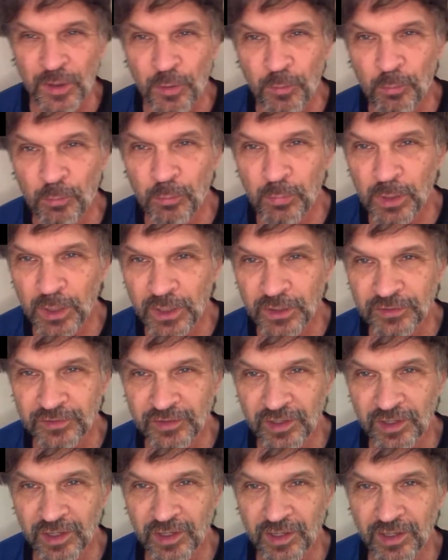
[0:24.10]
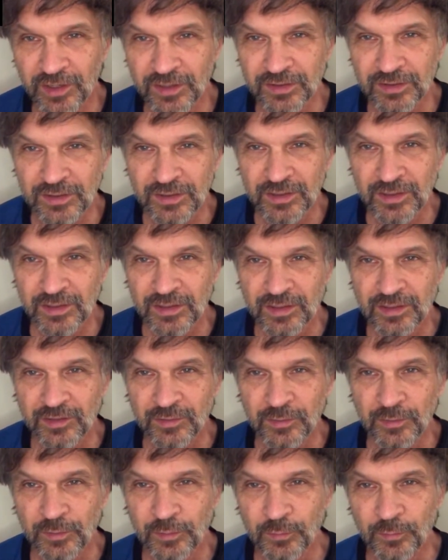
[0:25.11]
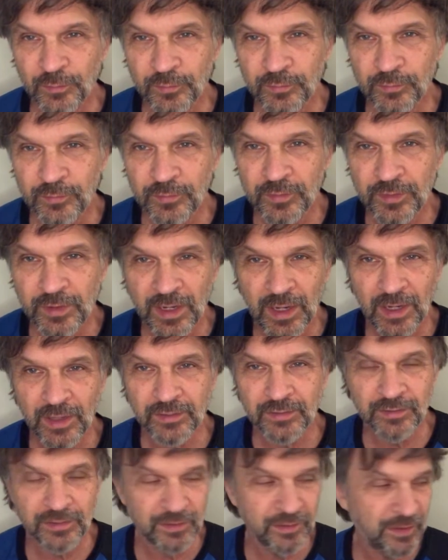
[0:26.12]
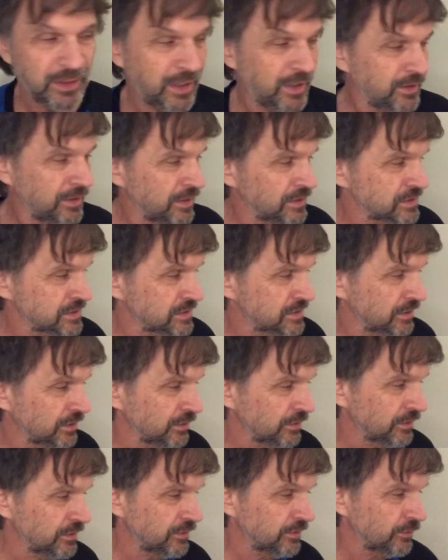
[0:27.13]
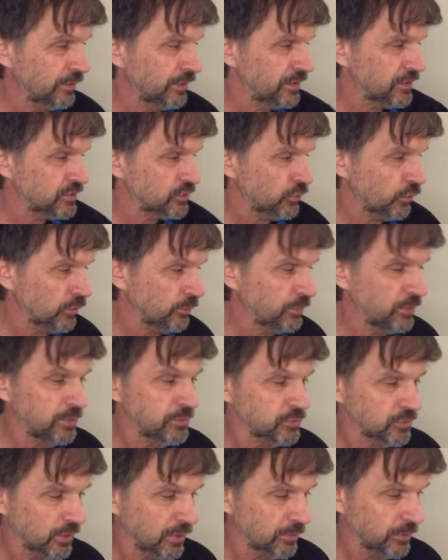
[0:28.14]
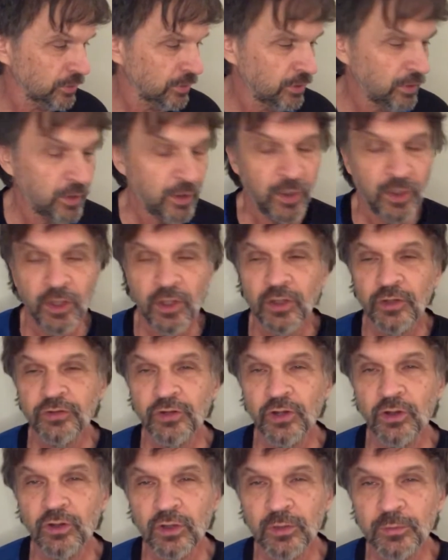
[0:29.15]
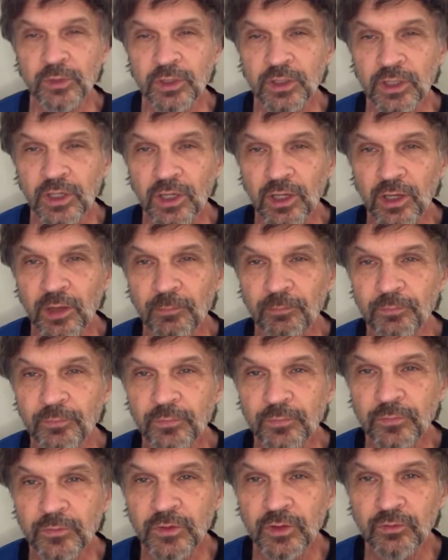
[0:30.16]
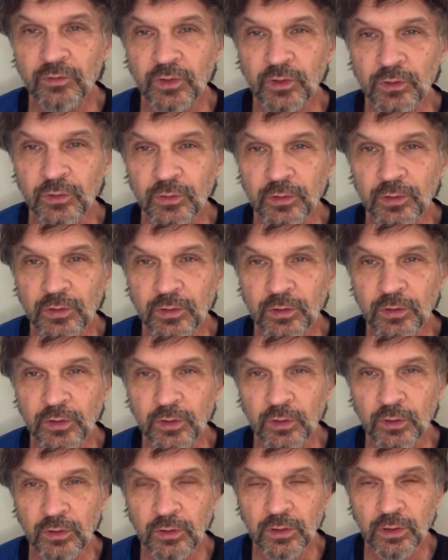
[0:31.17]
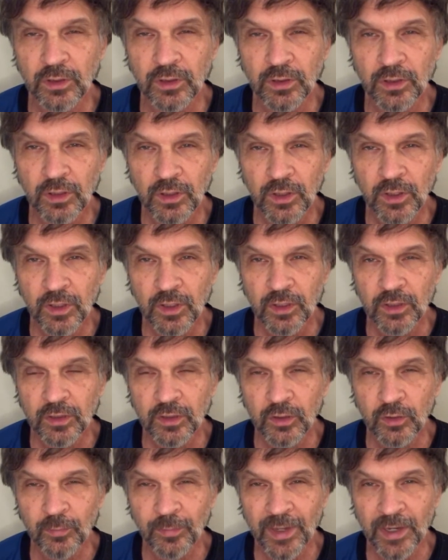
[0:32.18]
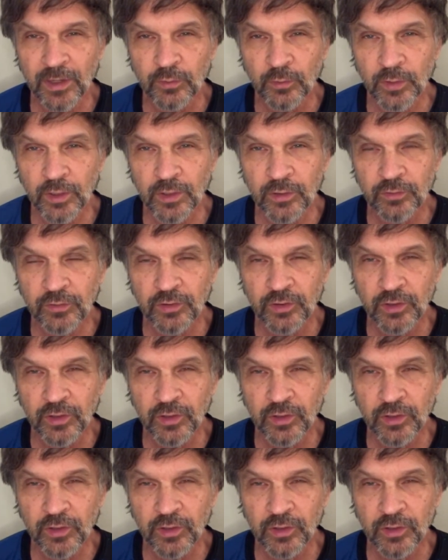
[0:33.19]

but not necessarily the greatest short pips rubber. So let me give you a little background.